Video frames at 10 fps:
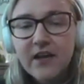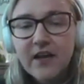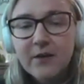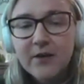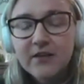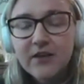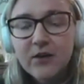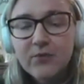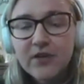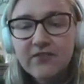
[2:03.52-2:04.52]
Um, it'll
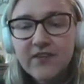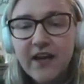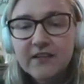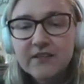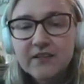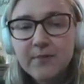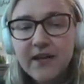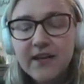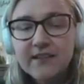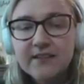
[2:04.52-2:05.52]
go pretty fast,
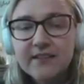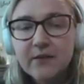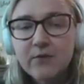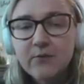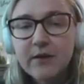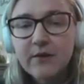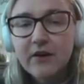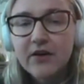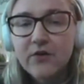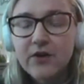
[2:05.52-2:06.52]
but as I say, we'll, we
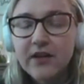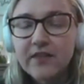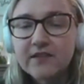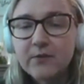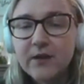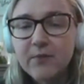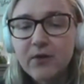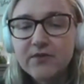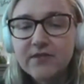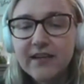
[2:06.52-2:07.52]
are recording this so we can
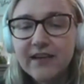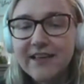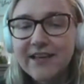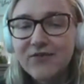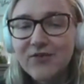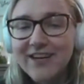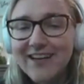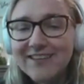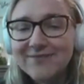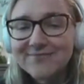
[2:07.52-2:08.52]
post it uh, later for
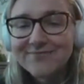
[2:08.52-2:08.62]
you.